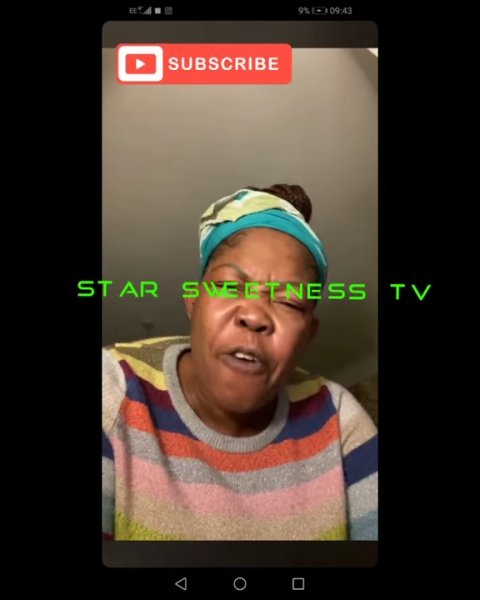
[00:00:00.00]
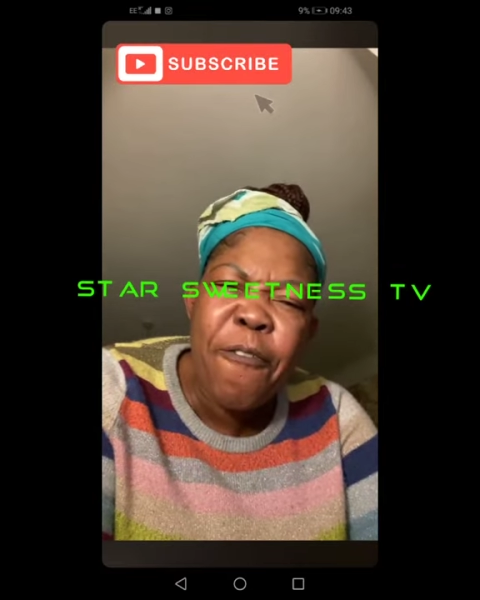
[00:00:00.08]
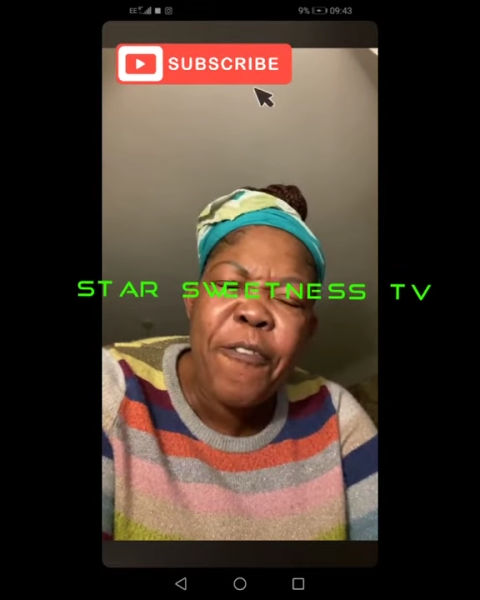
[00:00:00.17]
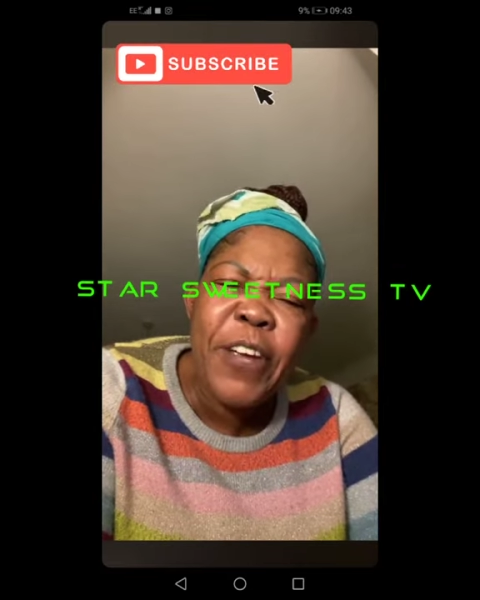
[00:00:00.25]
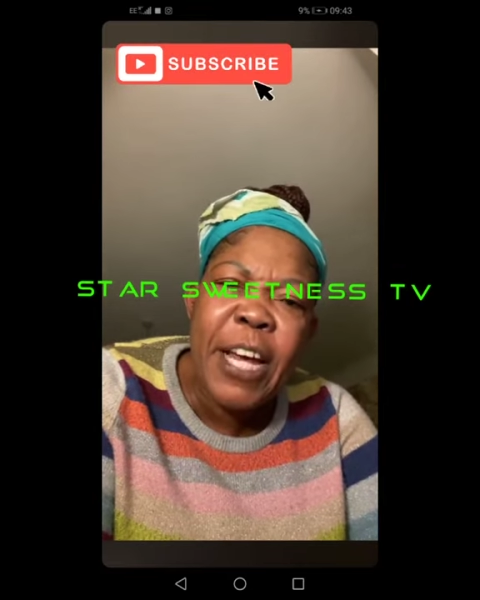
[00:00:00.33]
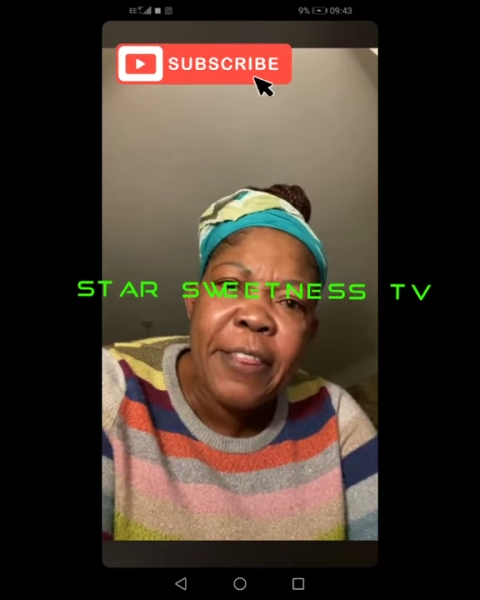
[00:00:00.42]
to
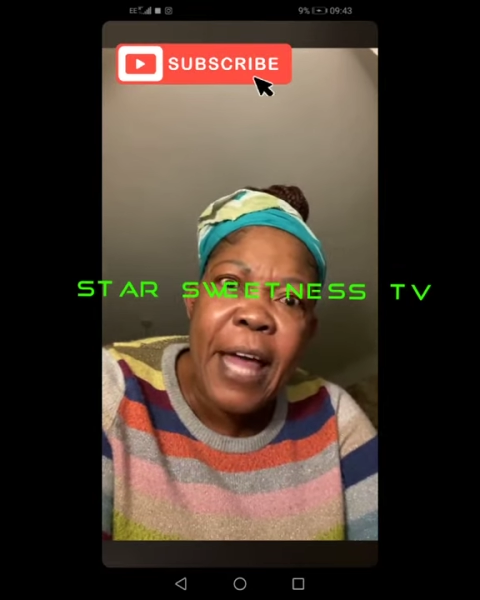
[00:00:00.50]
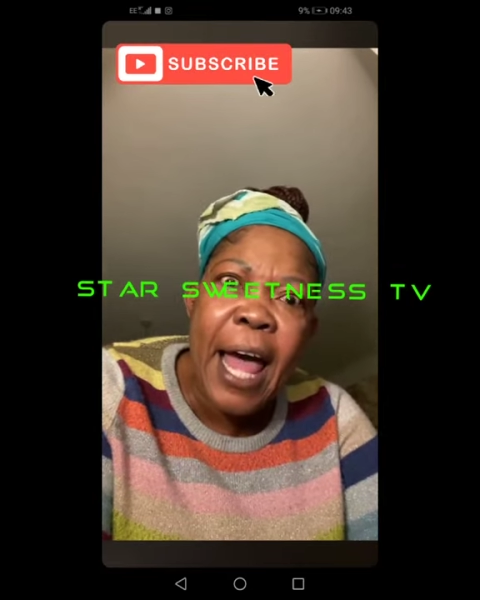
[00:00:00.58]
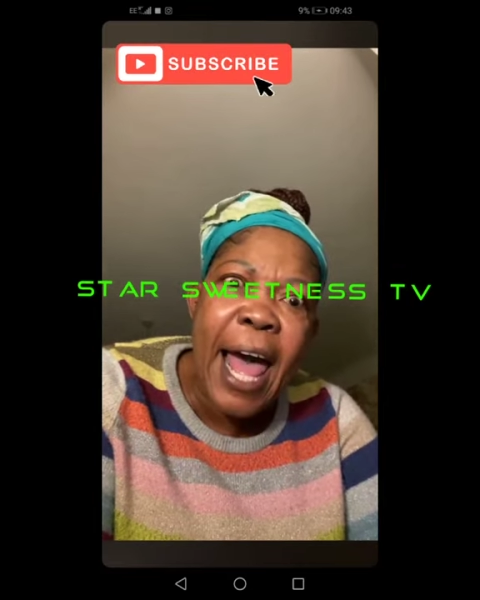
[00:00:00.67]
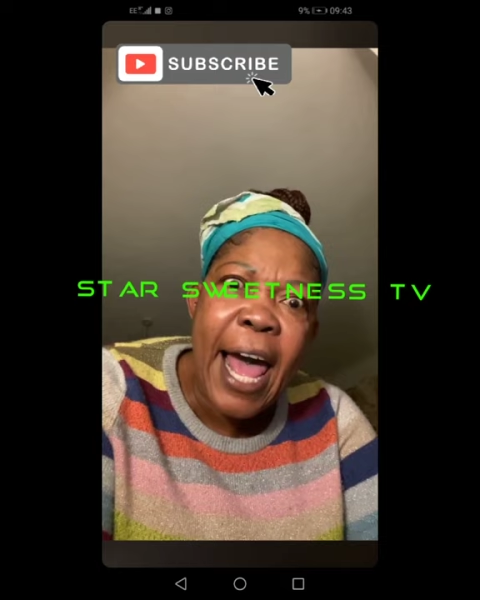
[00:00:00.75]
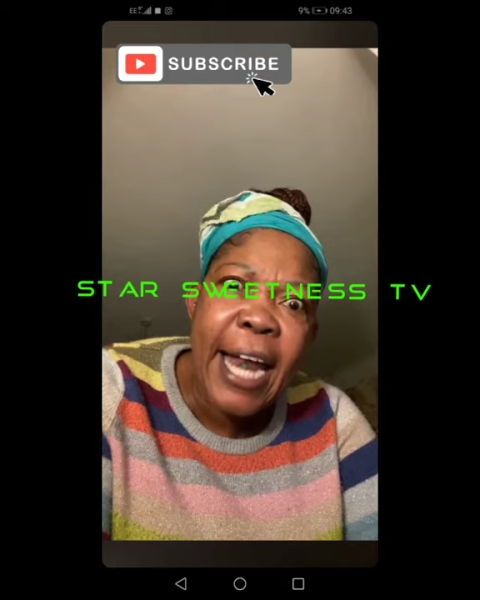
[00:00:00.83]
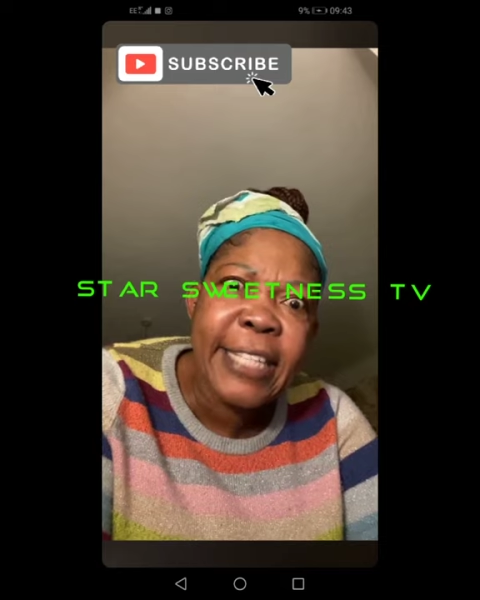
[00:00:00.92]
face
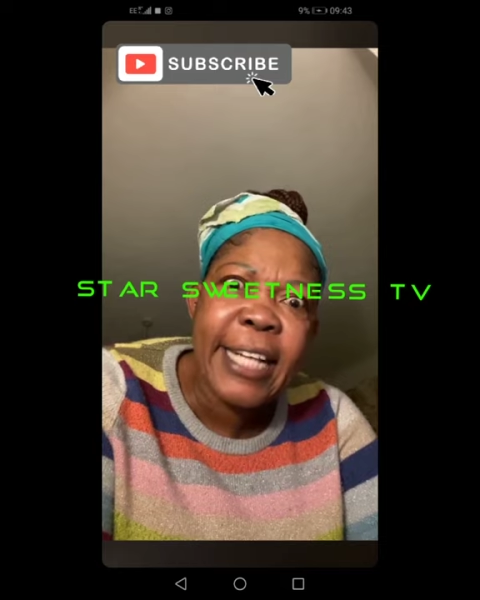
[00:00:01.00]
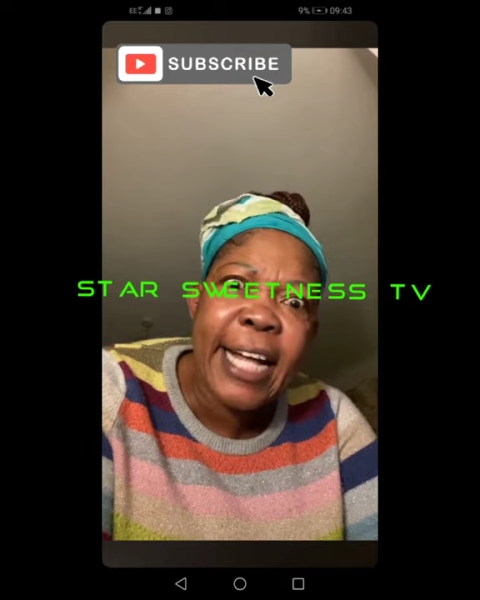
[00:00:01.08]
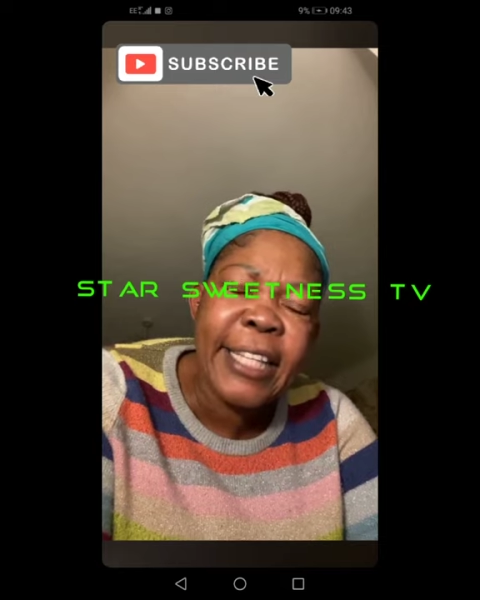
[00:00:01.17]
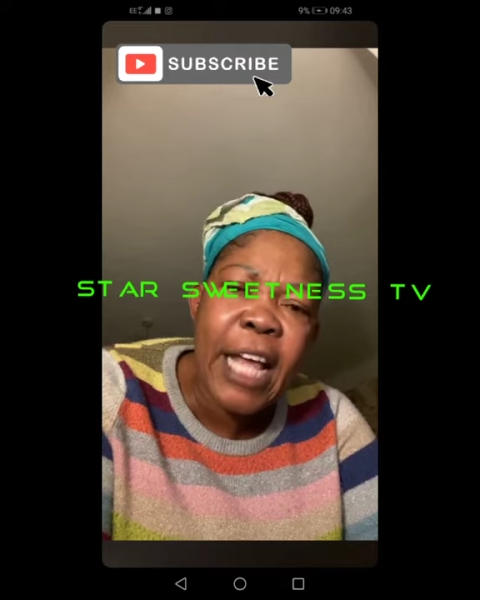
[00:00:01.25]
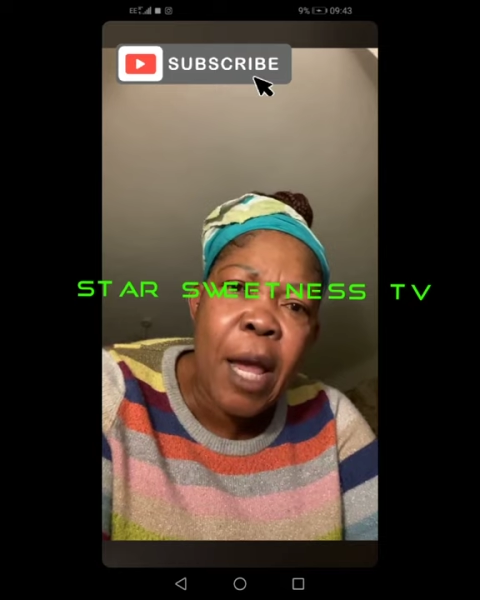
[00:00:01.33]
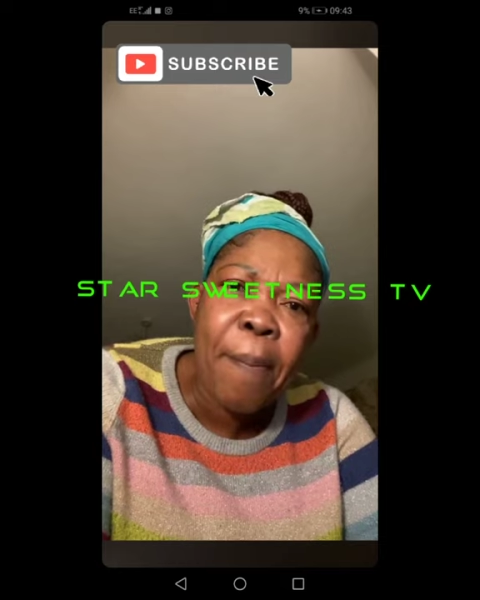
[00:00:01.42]
her eyelash
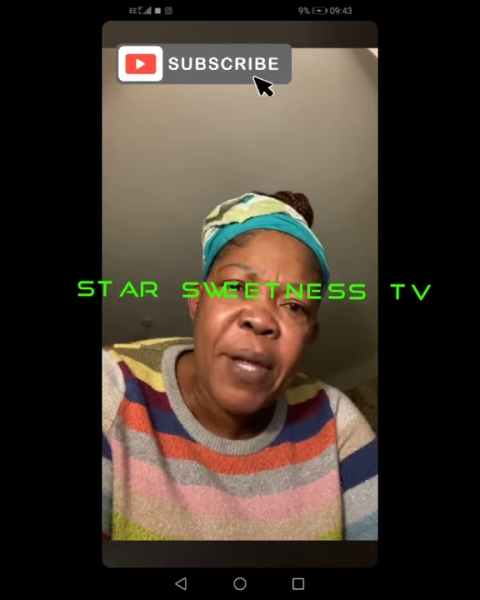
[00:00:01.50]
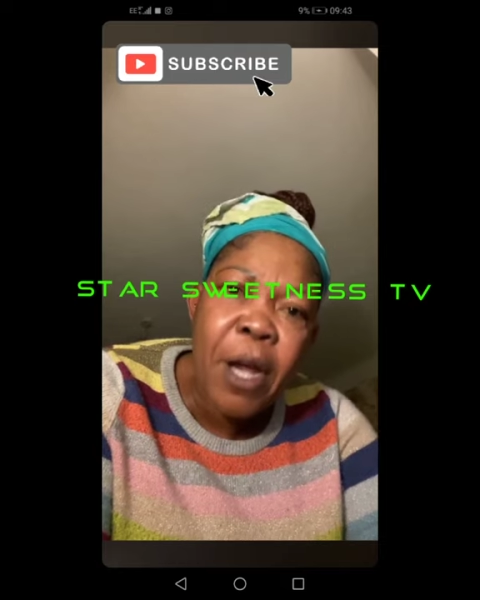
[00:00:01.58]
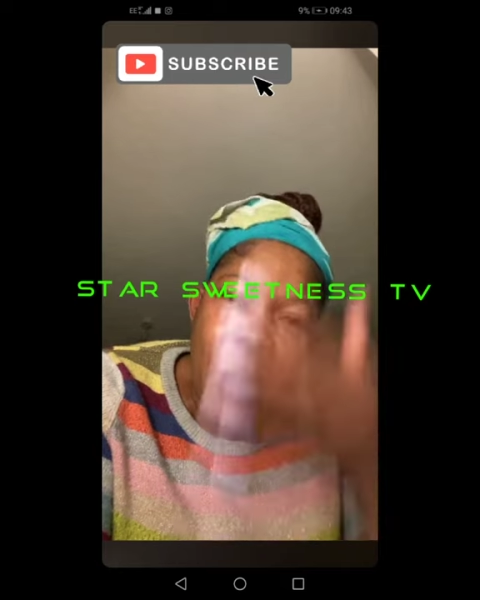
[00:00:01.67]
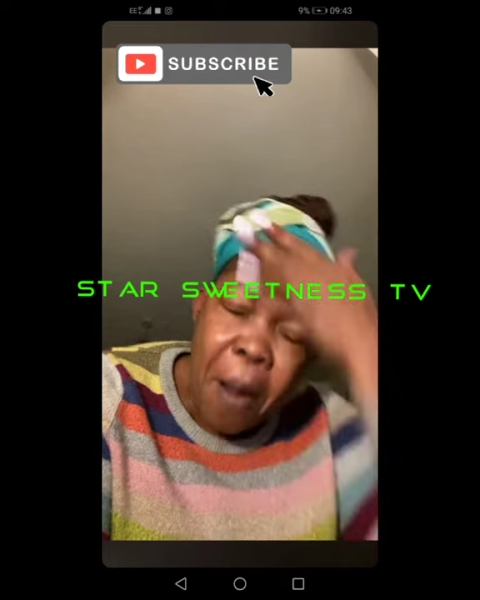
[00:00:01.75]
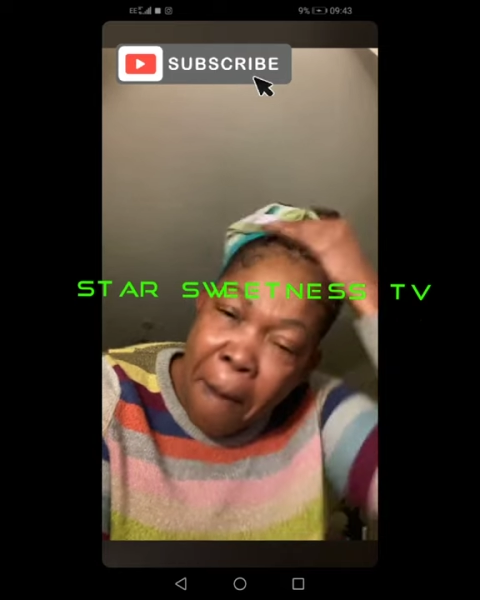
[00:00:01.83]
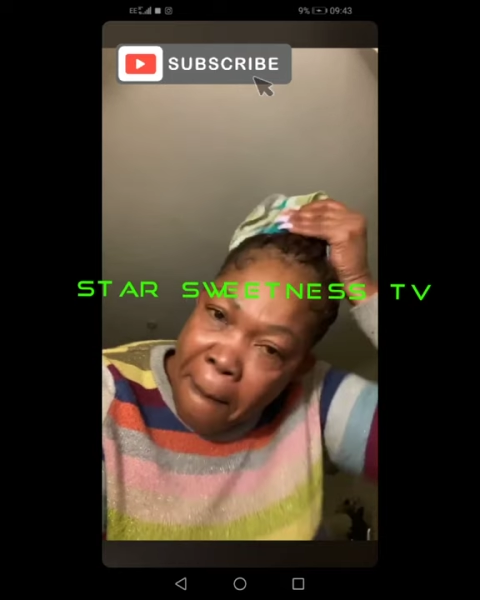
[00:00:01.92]
and tie up
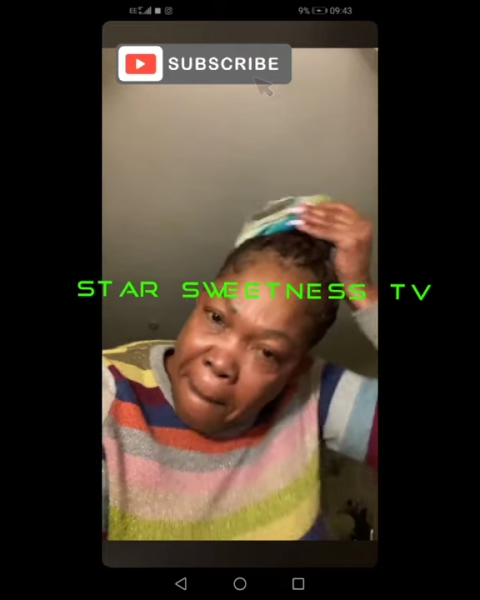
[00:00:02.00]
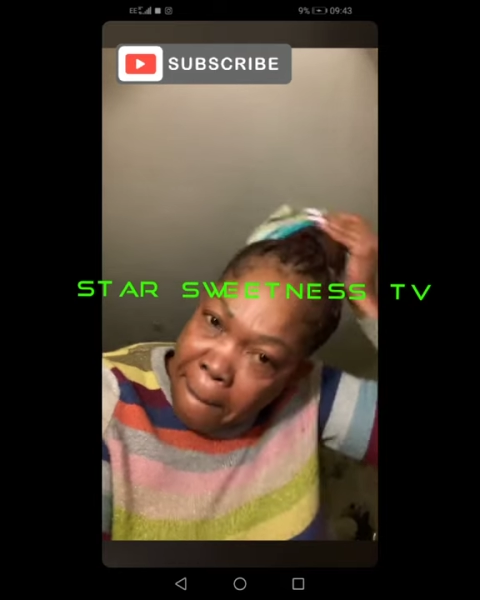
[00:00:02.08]
here.